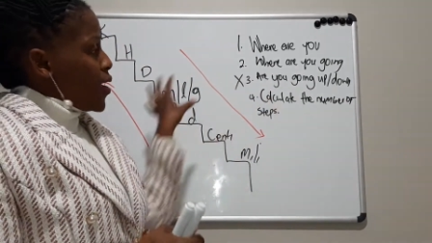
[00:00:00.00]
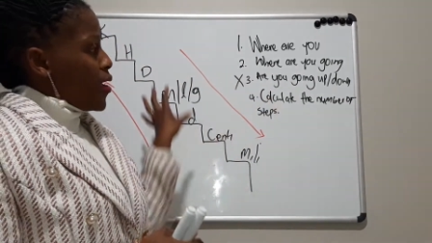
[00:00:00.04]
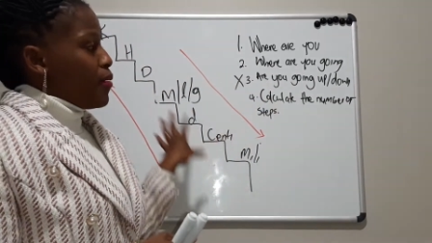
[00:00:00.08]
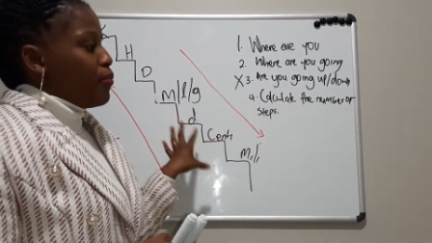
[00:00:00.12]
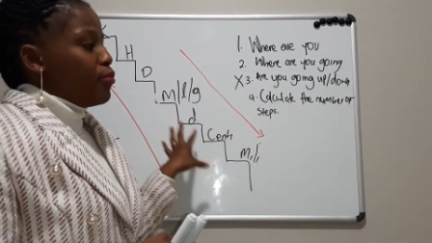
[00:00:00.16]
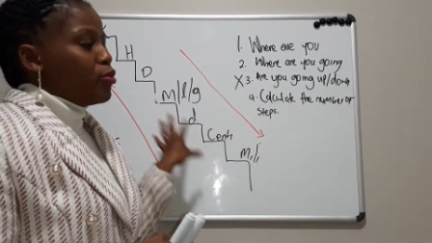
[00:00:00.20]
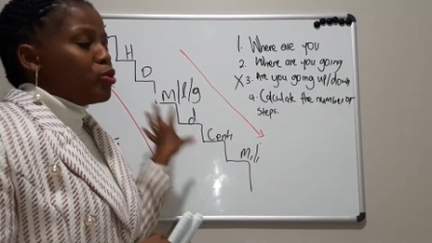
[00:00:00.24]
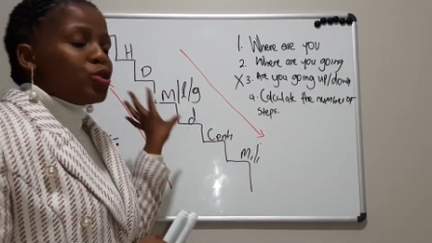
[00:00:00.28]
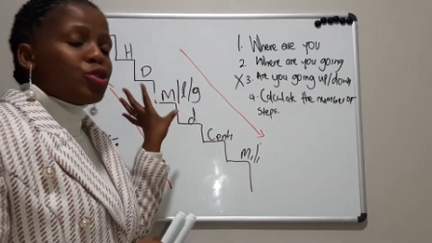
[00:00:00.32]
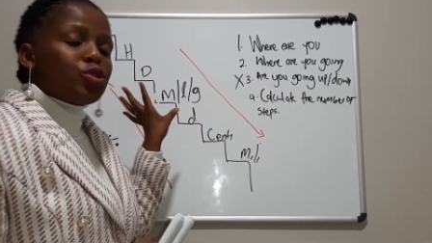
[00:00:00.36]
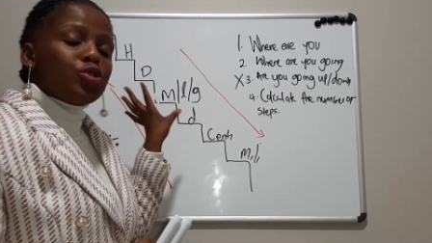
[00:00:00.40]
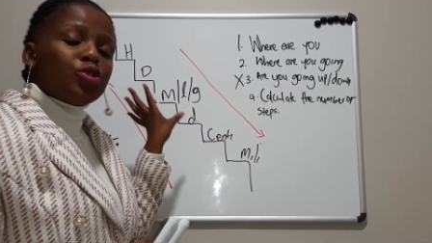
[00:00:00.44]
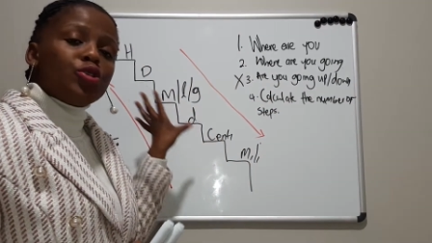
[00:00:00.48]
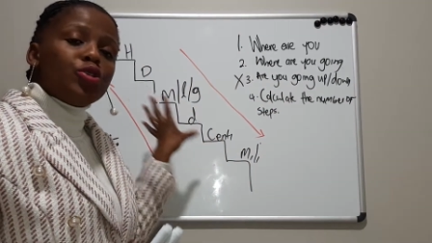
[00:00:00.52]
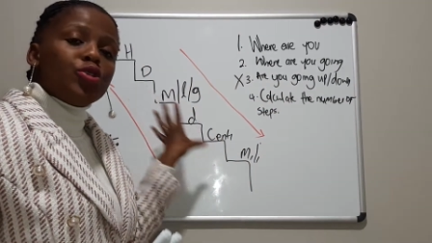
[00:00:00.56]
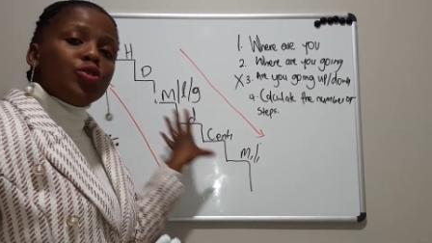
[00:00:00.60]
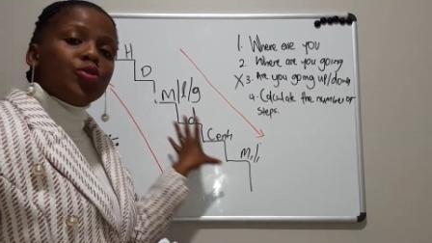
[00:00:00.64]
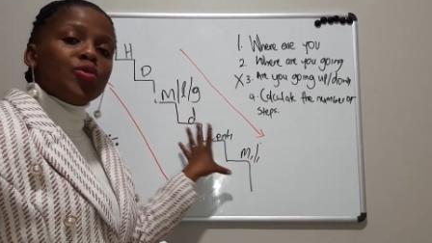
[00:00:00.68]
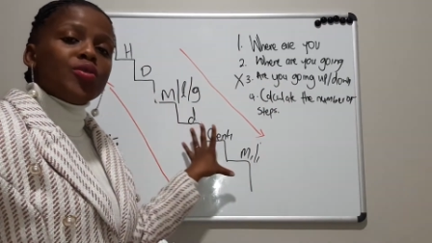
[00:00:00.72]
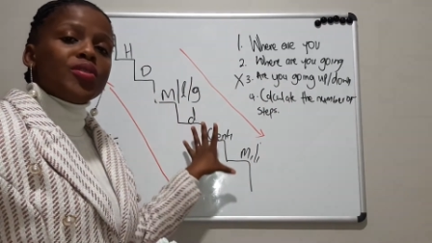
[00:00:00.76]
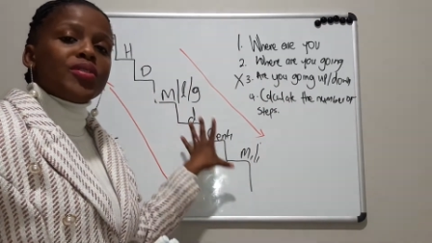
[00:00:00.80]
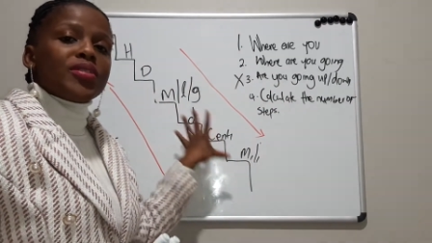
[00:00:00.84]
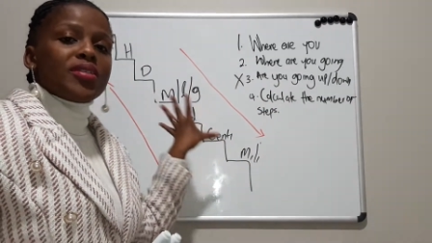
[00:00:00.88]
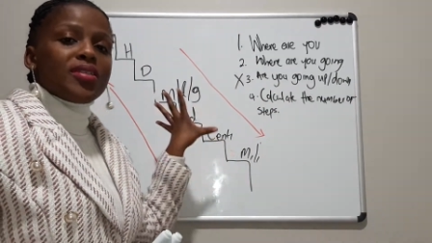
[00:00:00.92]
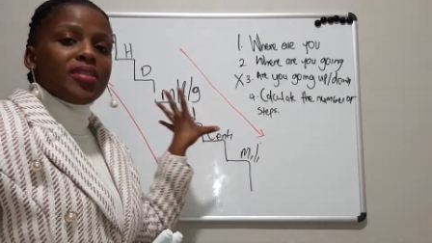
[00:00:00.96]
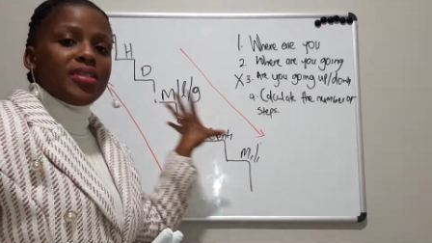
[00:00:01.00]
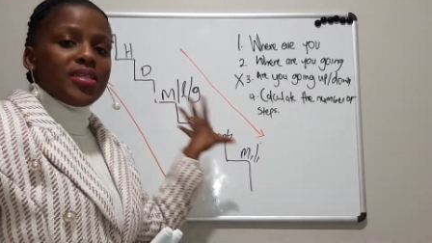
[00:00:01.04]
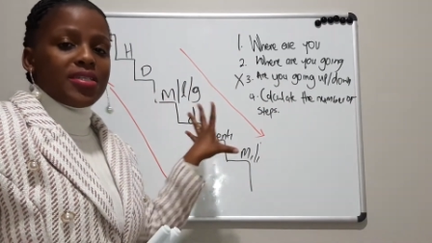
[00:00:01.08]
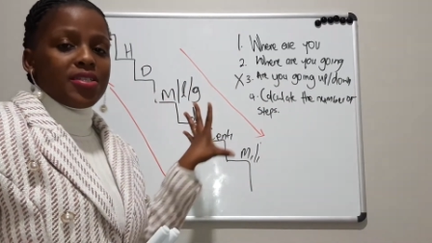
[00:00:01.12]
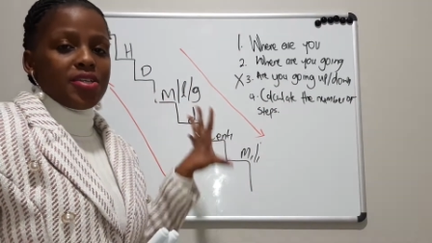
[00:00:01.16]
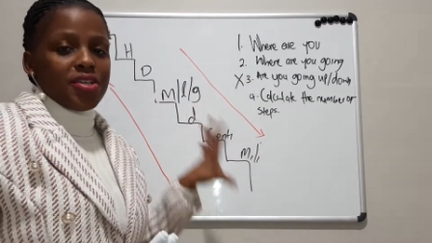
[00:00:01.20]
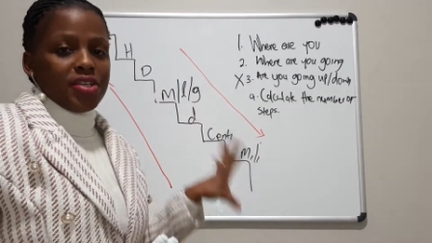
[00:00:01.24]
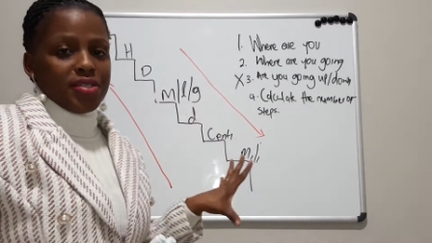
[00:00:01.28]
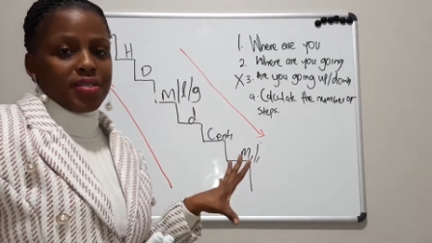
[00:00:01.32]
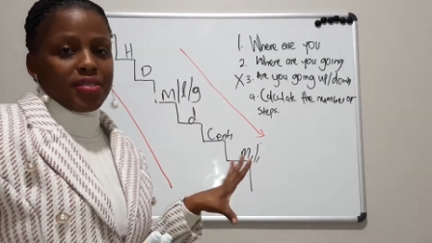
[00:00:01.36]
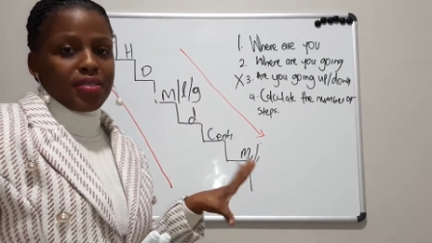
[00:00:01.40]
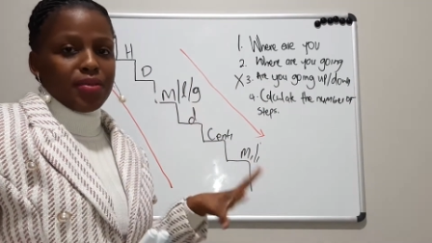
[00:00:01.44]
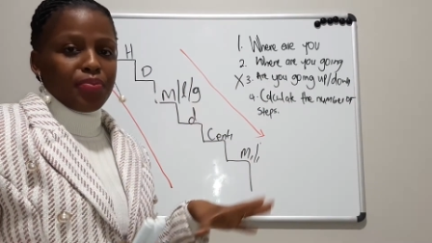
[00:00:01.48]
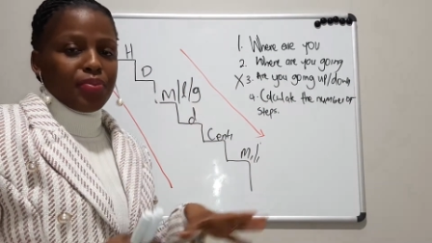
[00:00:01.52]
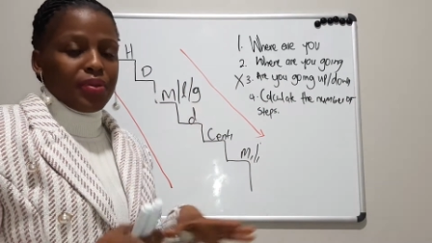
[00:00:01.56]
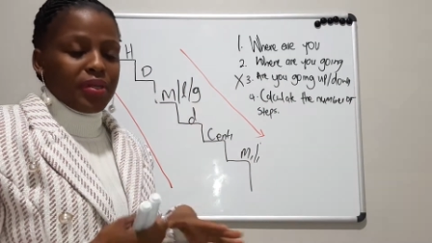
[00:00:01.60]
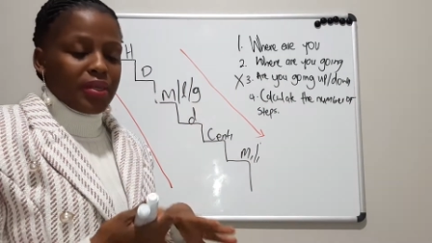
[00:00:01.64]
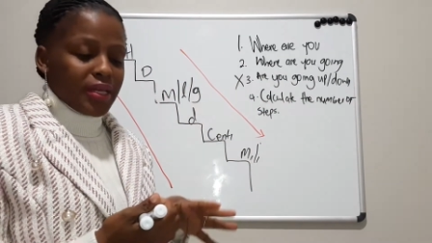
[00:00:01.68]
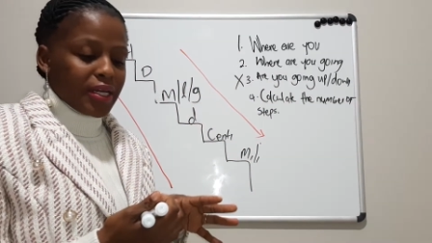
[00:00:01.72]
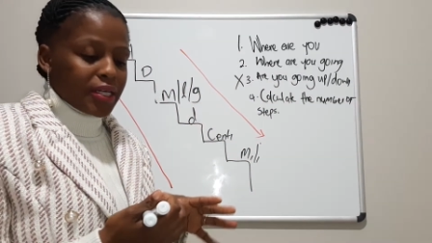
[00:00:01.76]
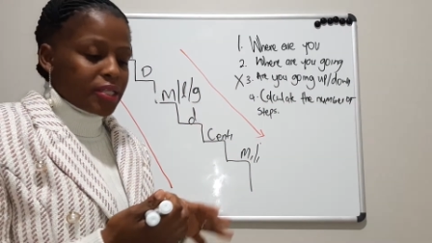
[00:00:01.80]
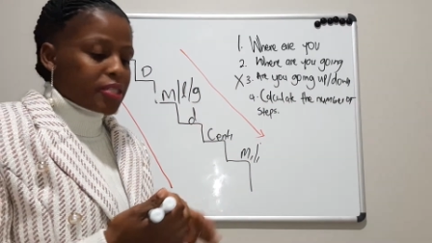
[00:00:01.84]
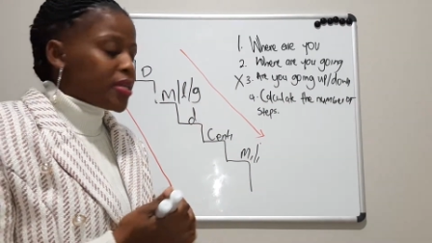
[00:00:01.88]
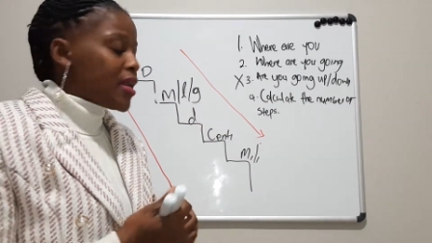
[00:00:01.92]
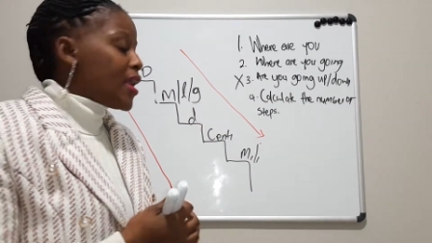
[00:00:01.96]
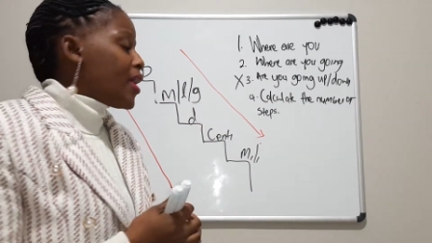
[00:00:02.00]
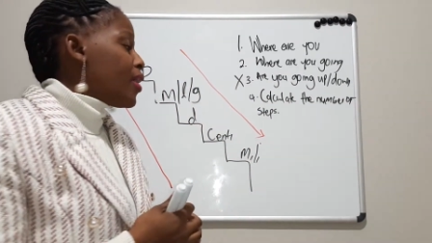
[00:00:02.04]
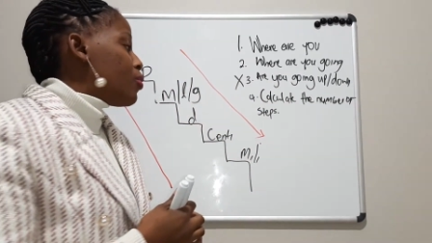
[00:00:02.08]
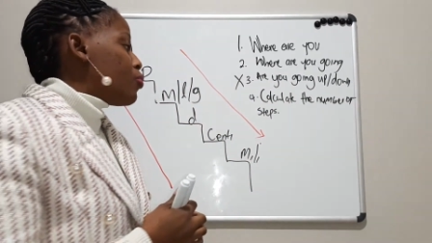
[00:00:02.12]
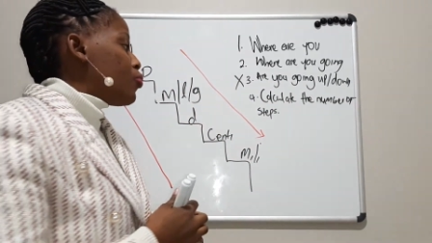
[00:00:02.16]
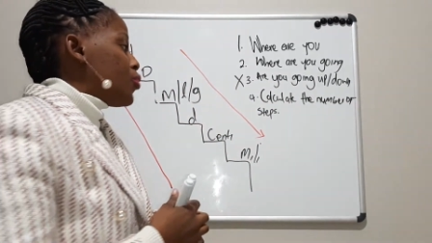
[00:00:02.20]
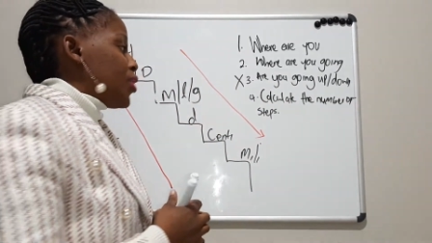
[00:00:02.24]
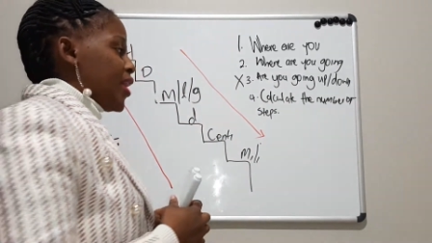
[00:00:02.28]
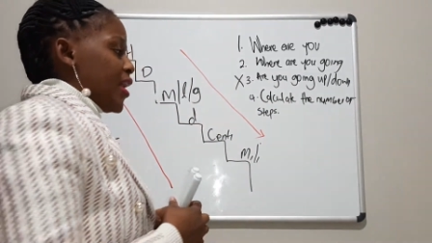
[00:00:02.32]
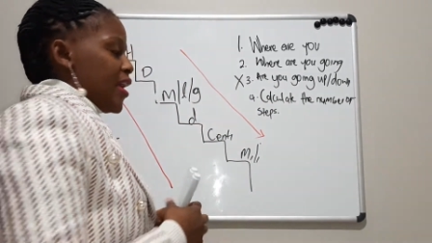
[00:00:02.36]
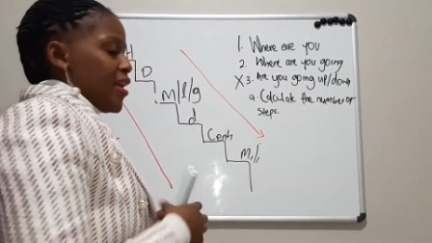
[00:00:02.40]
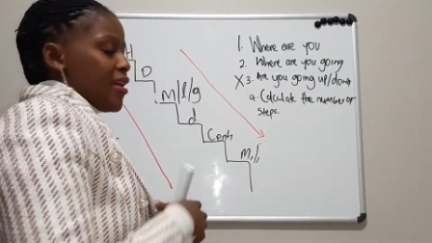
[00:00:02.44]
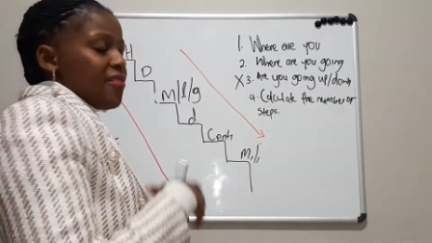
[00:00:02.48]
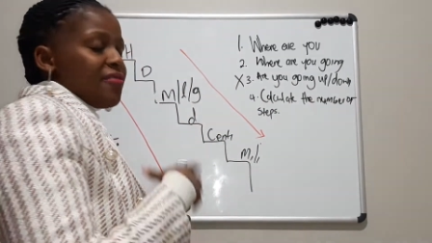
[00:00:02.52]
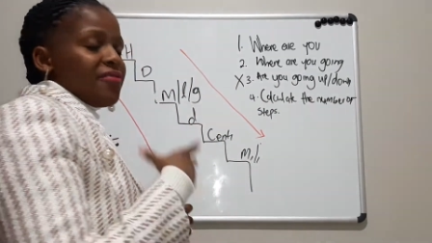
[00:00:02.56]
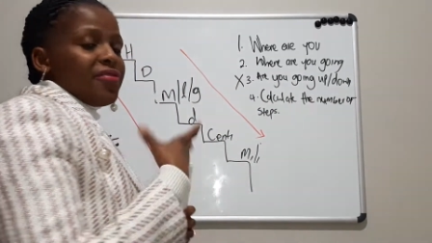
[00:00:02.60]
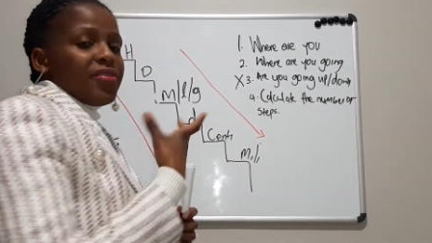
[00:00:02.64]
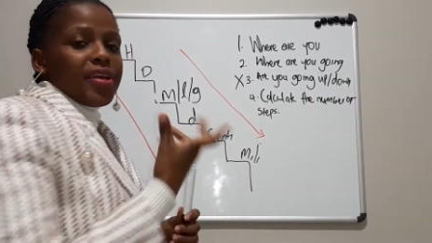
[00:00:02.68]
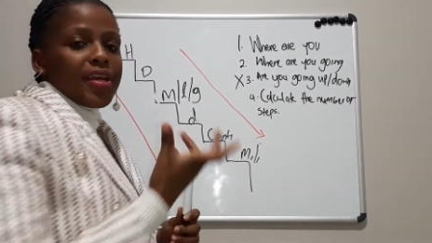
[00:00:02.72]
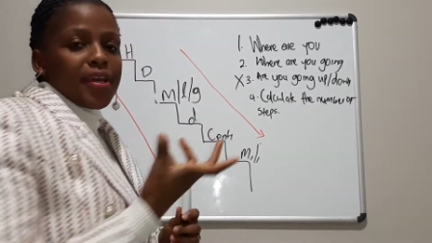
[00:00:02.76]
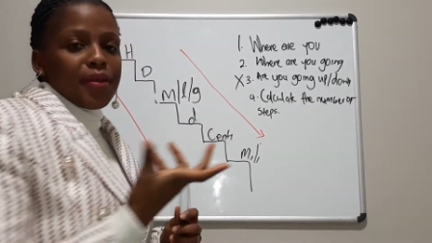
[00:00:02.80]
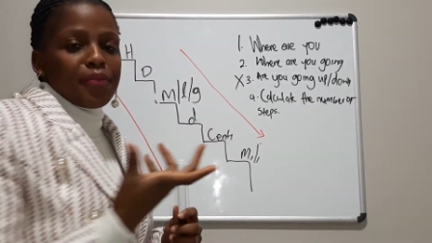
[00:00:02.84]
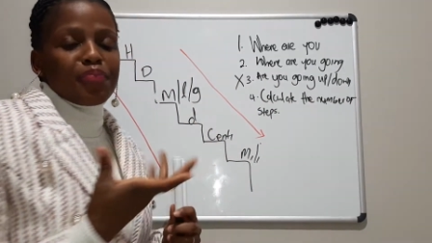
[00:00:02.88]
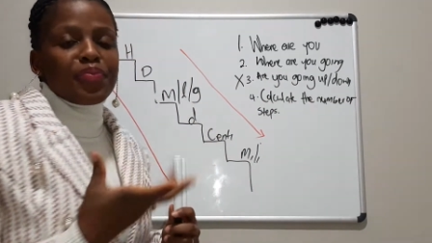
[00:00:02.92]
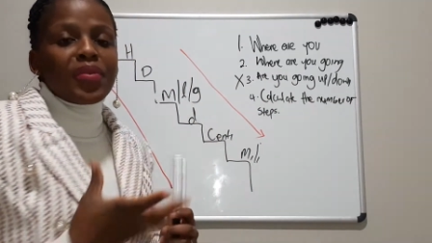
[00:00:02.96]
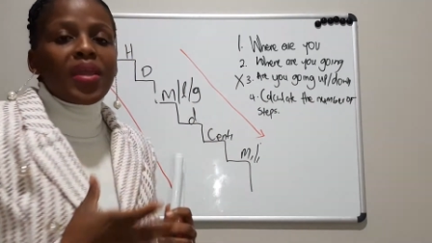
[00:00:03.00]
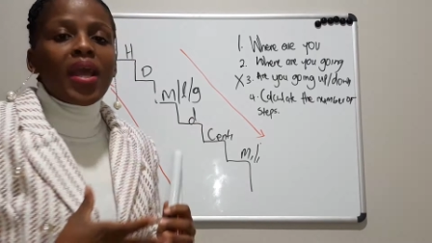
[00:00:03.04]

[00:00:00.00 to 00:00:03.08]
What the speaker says: able to use this recipe that we have here.